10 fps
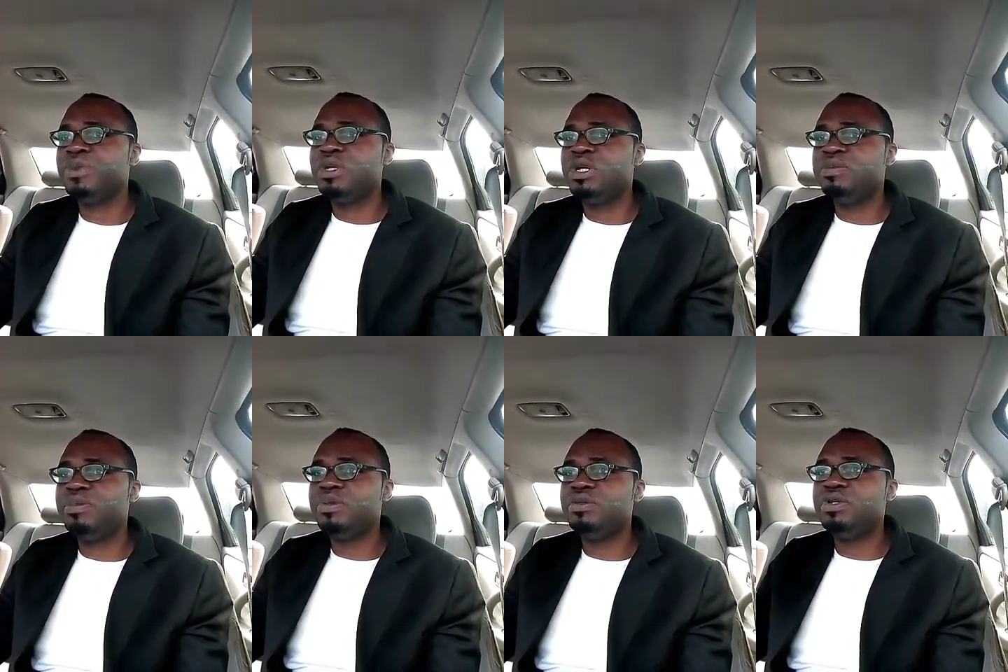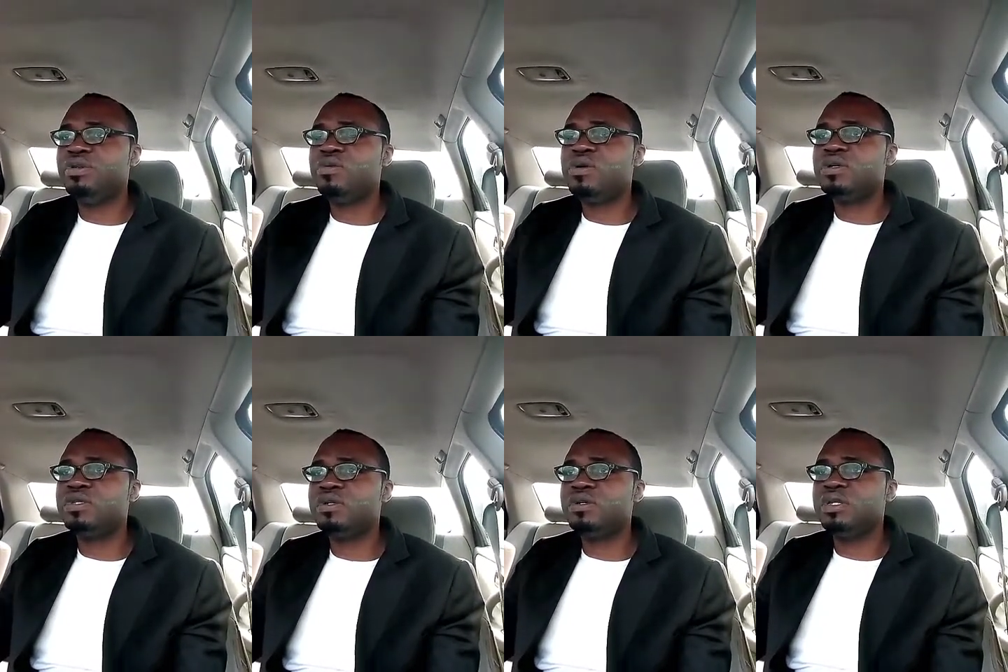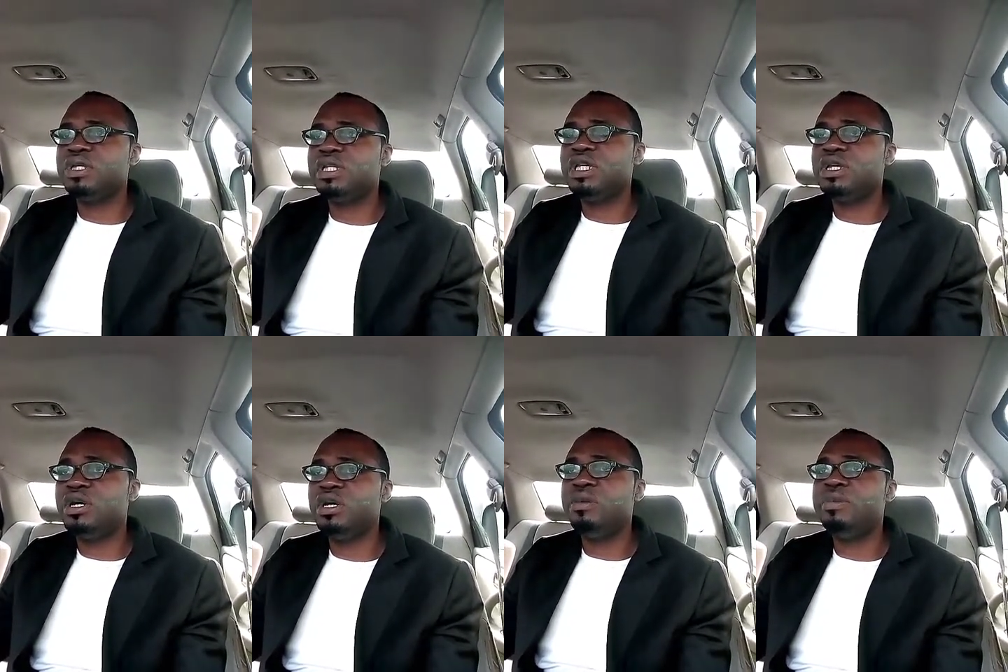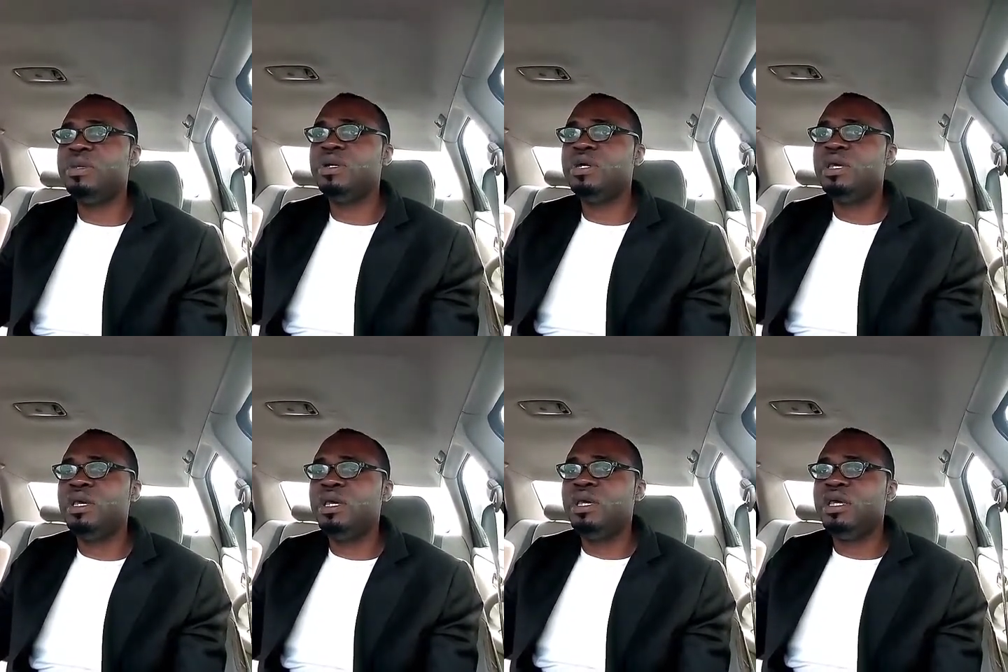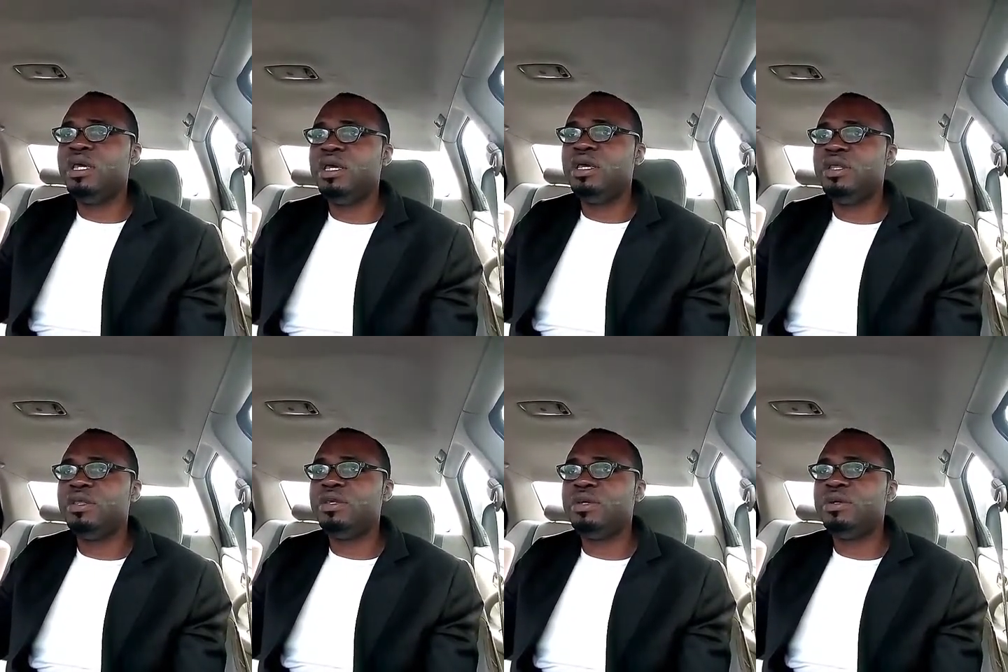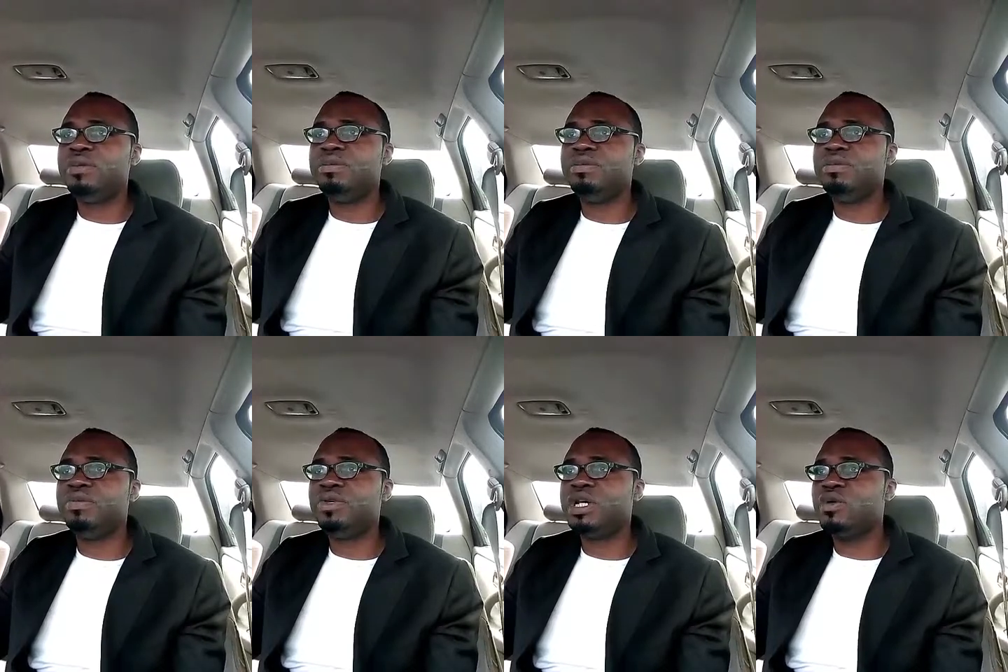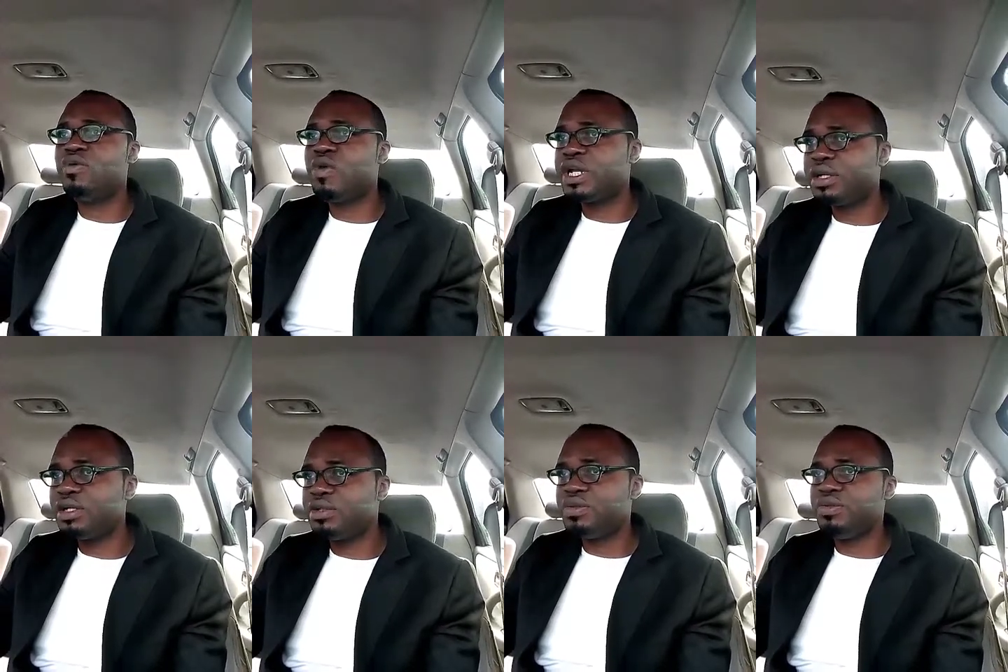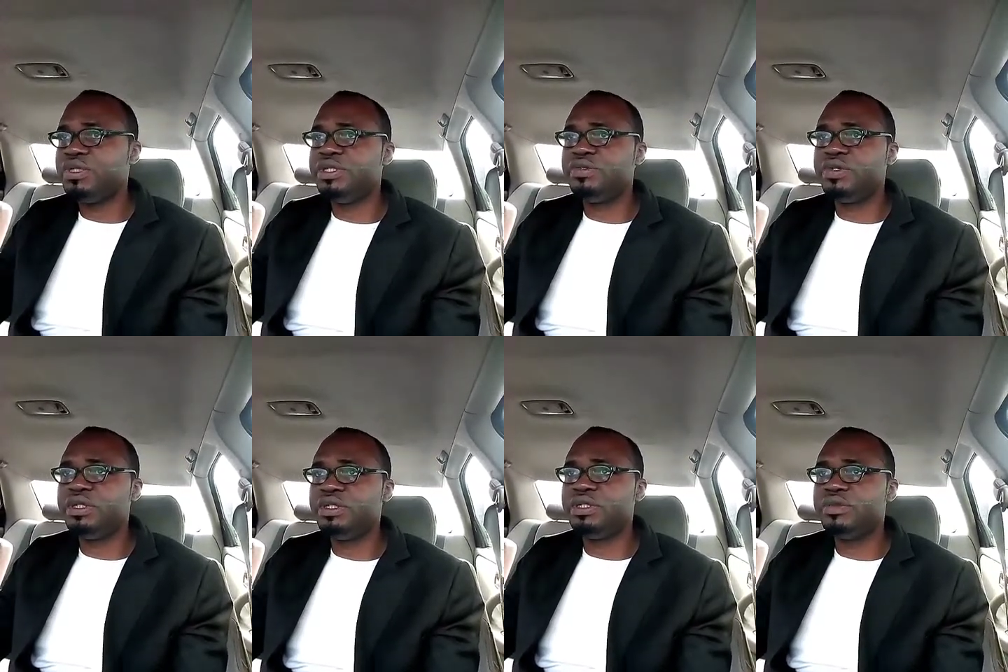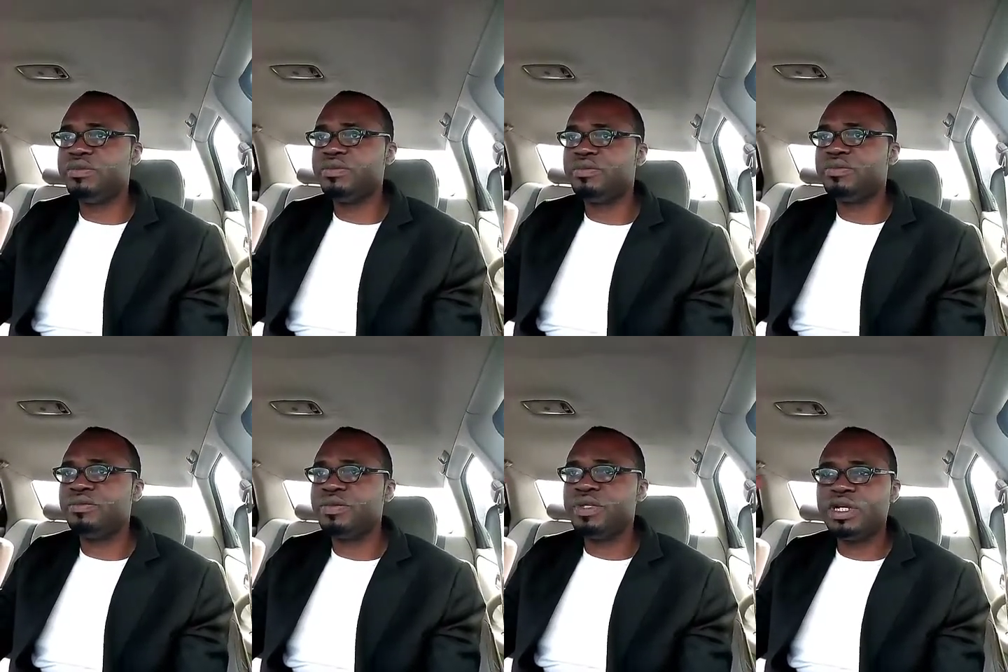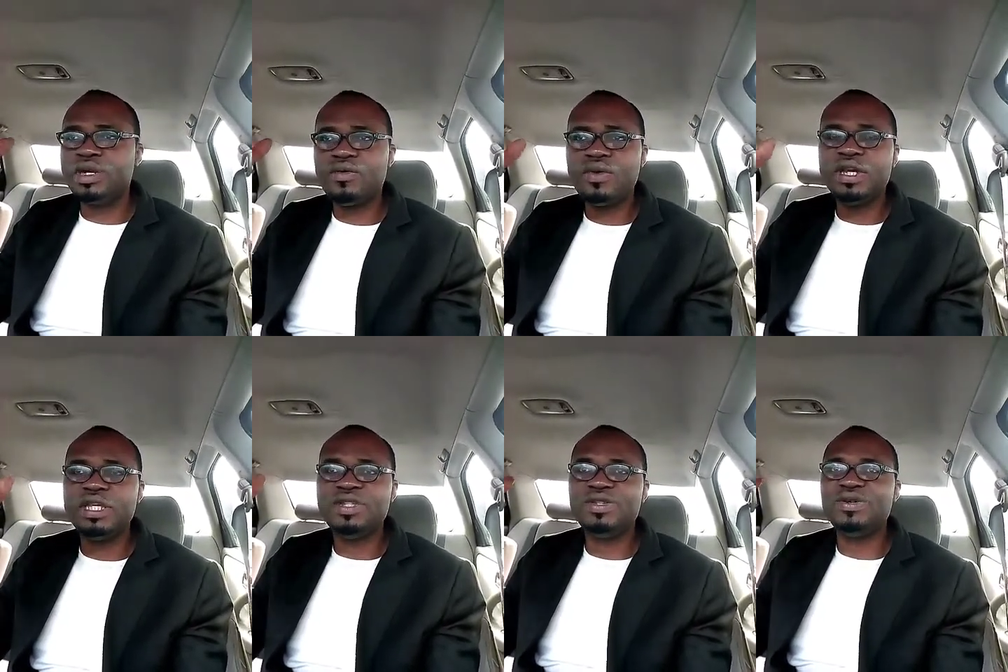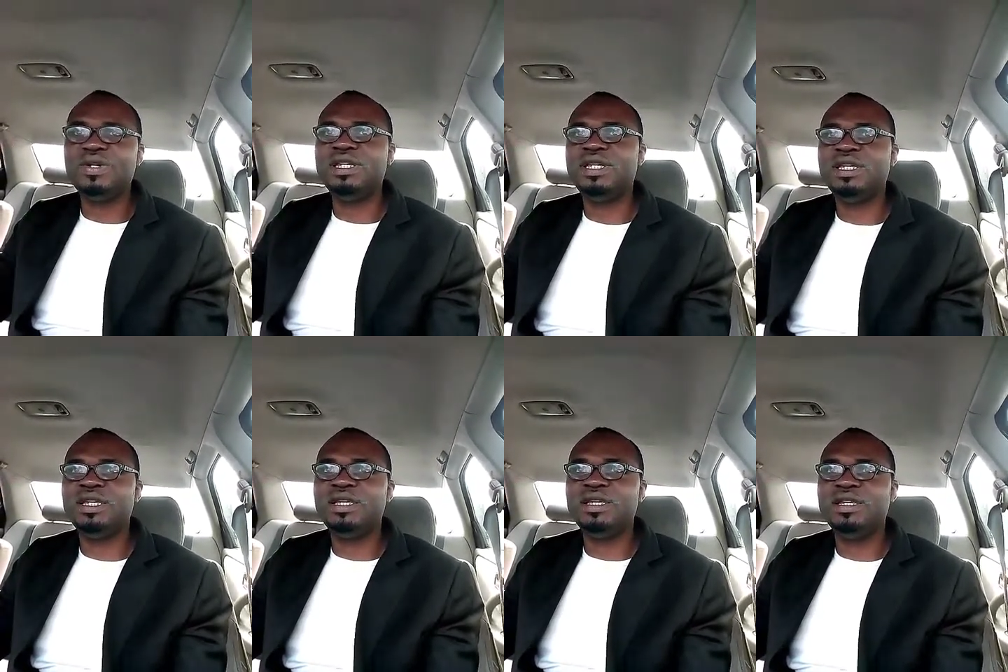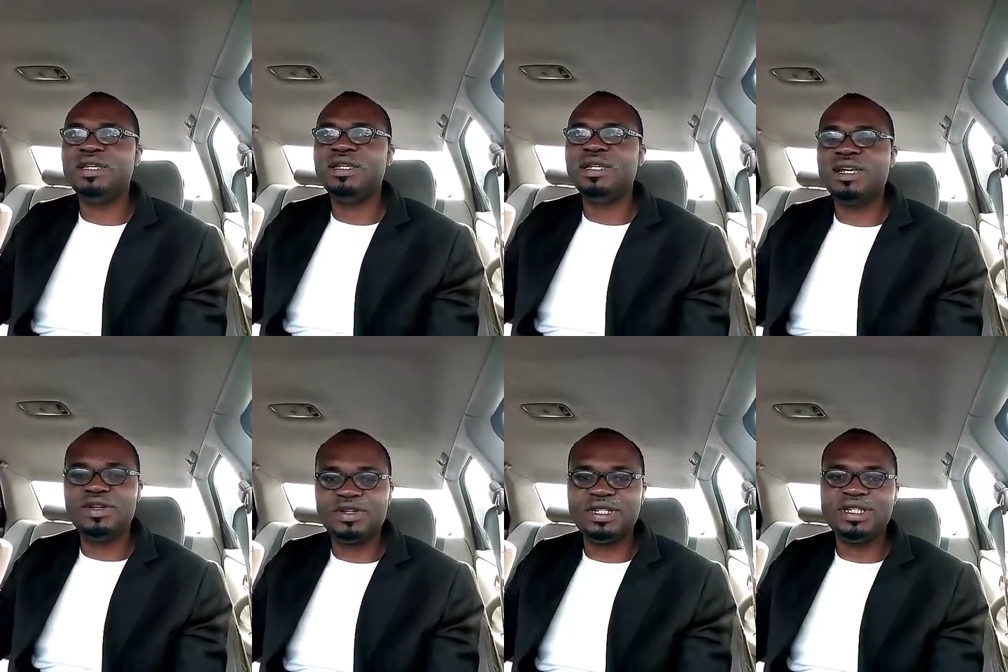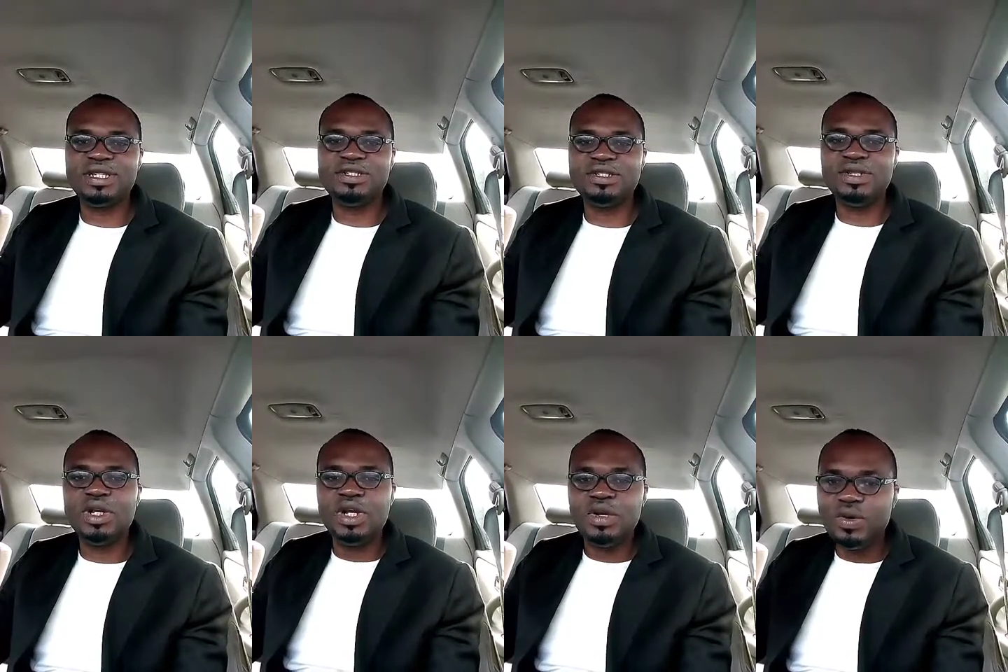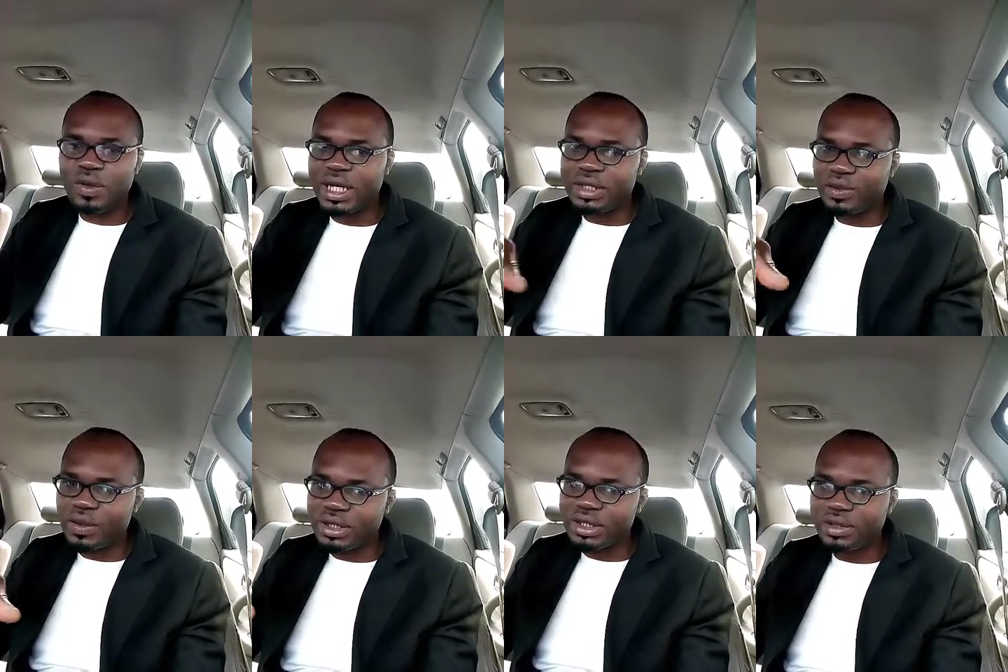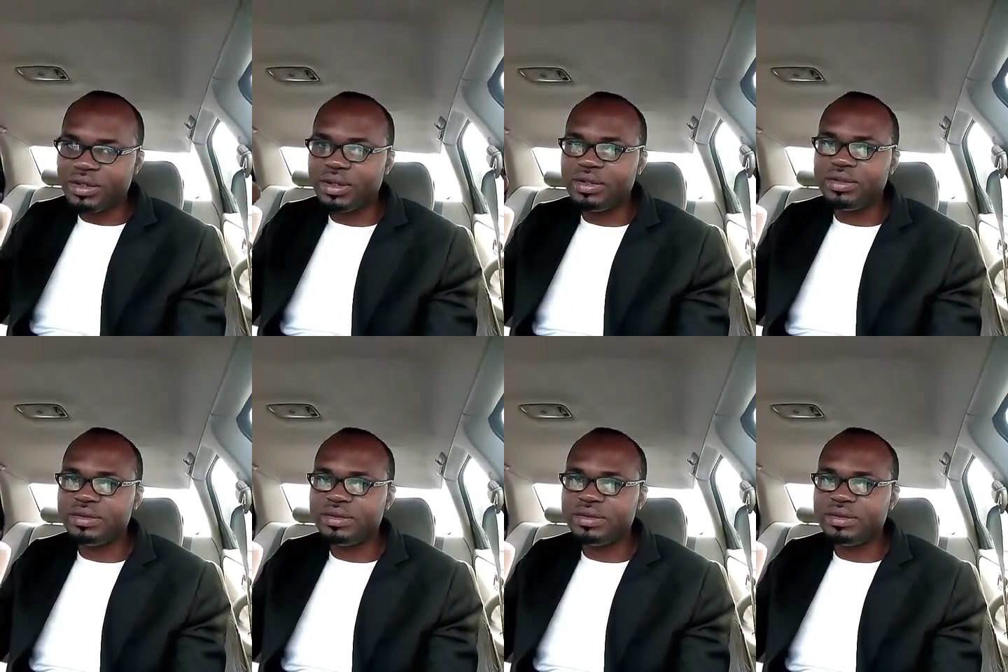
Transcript: upload your works on GitHub, and you can walk through the streets. You can walk into an organization, look at what is going on.